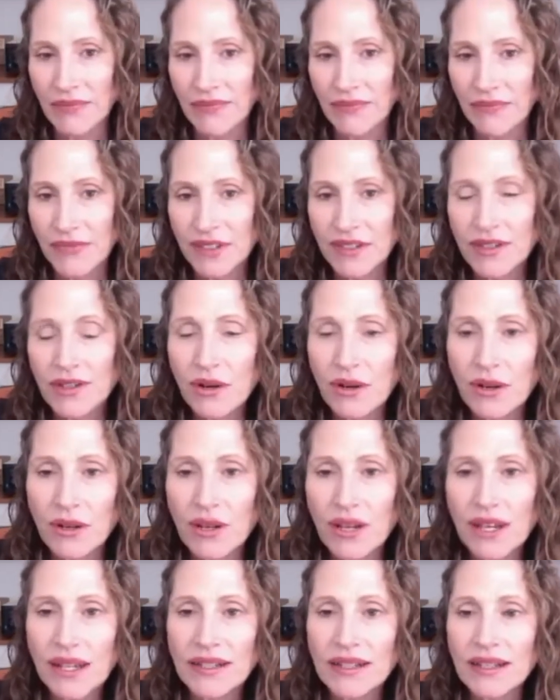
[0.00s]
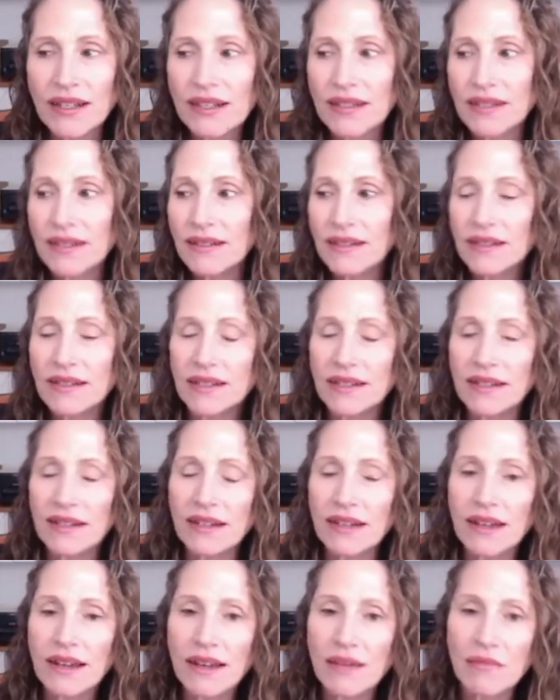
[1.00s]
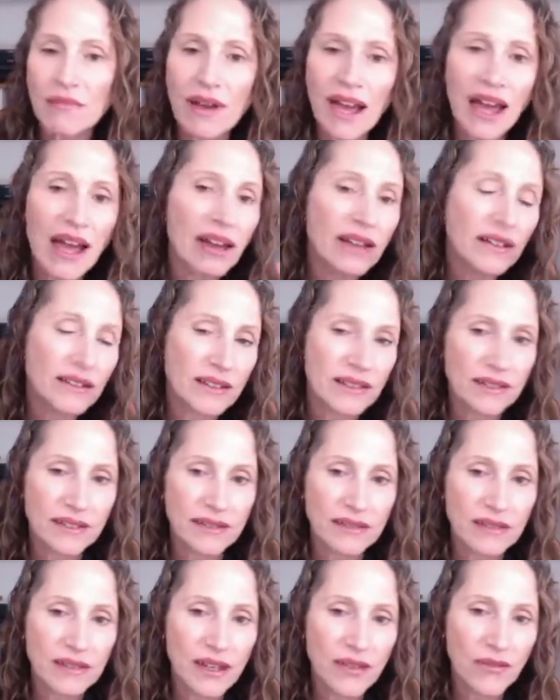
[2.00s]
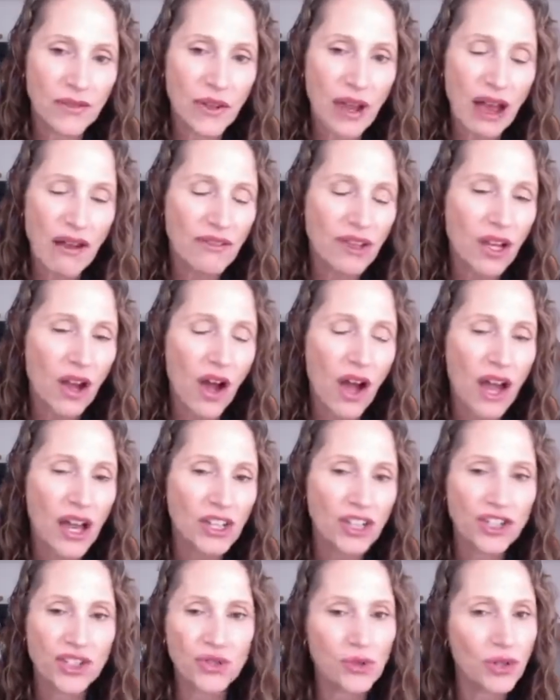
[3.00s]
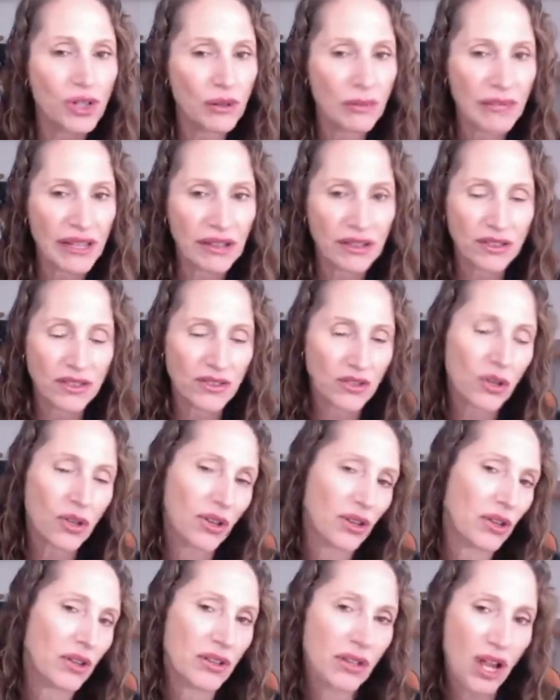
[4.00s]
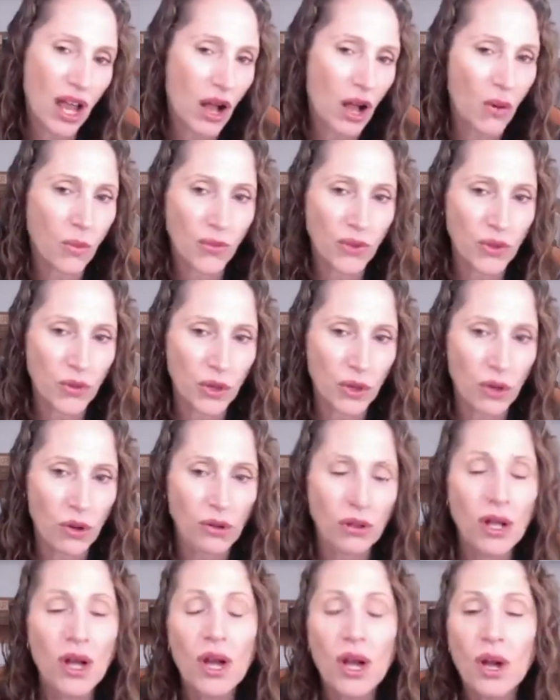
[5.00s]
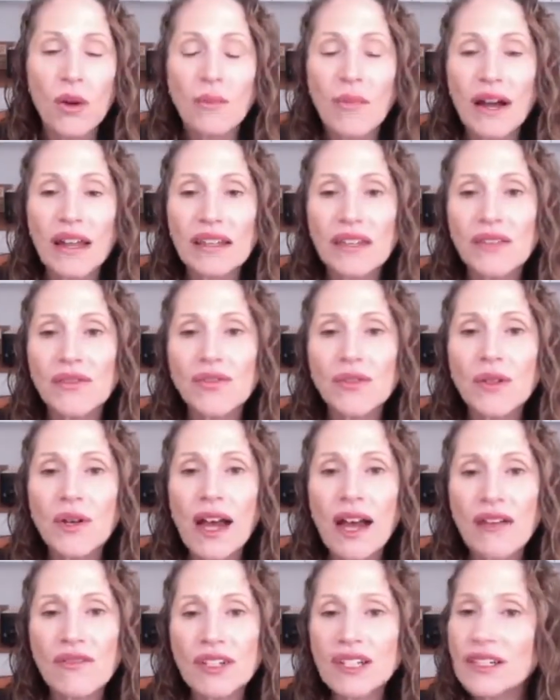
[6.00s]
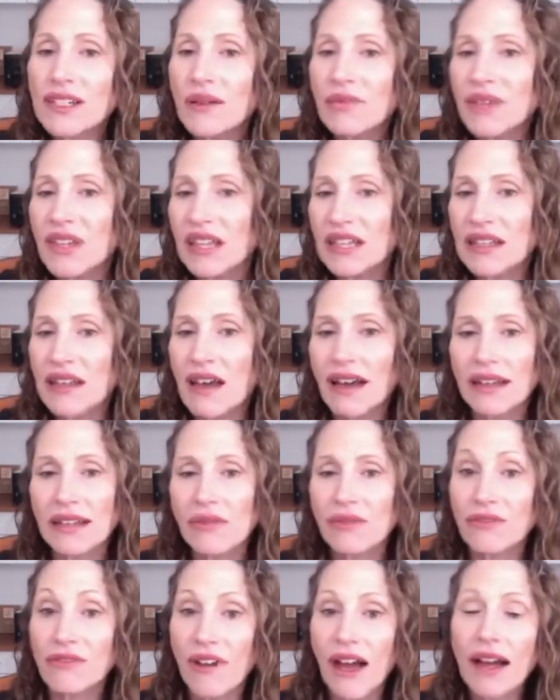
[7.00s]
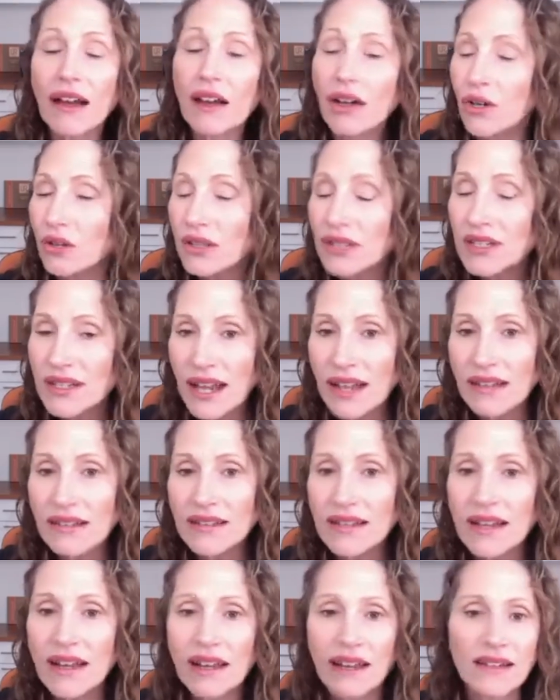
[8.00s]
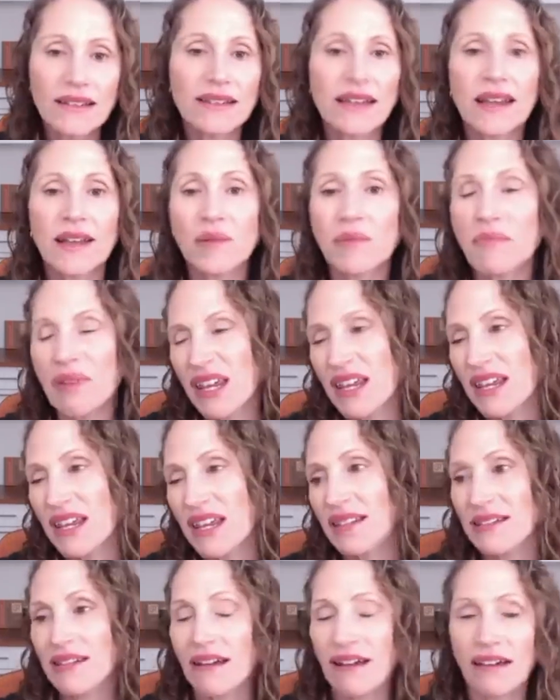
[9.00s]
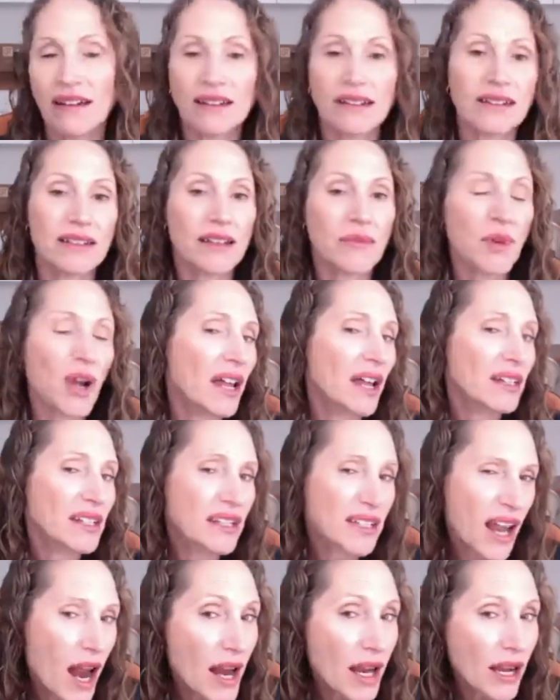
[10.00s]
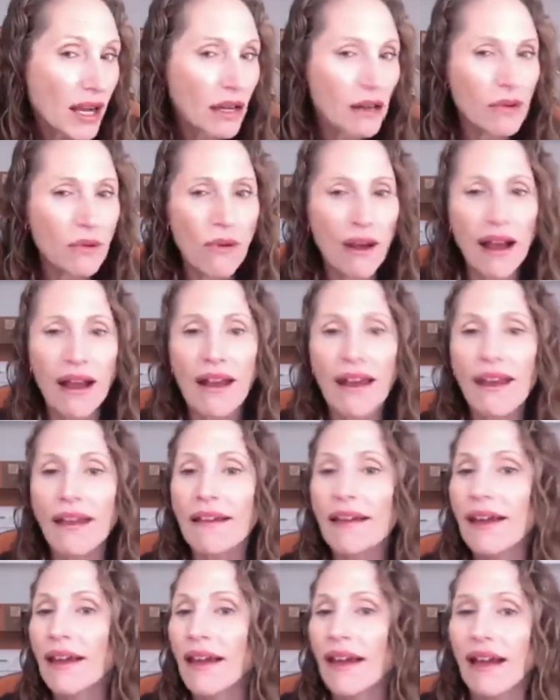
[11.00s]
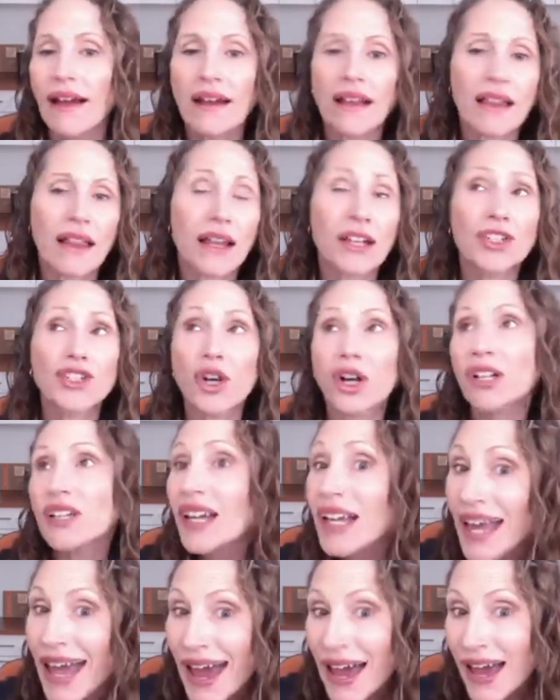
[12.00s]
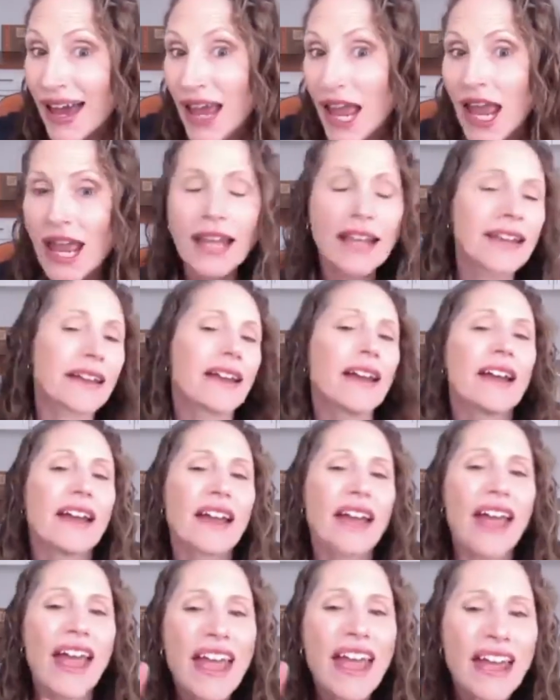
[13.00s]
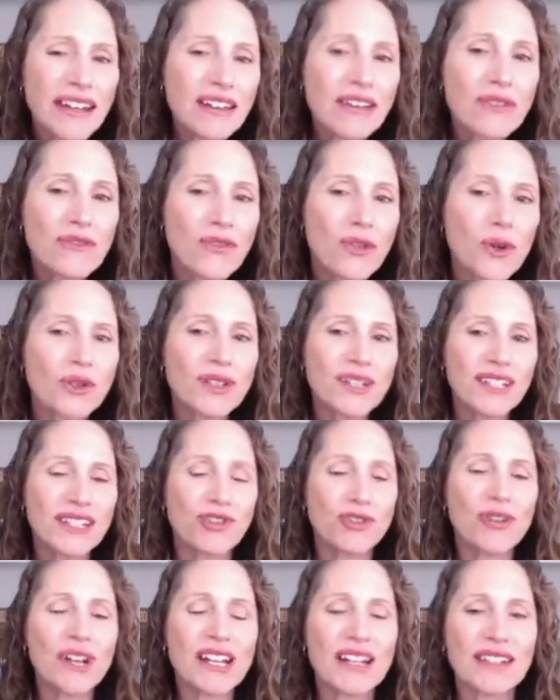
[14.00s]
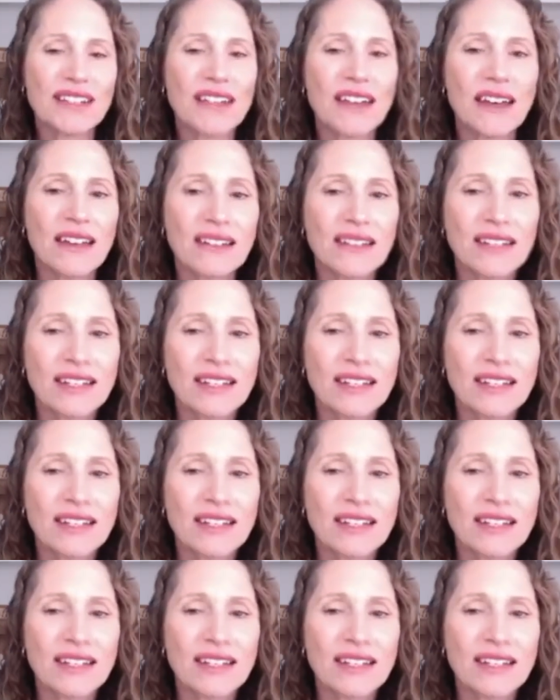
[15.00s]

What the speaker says: So it doesn't impact if you're having a high sugar meal. It's not going to help you at all. But if you're having something that's high in fat content, say a pizza, some kind of takeaway, like a chocolate cake, any of those treats that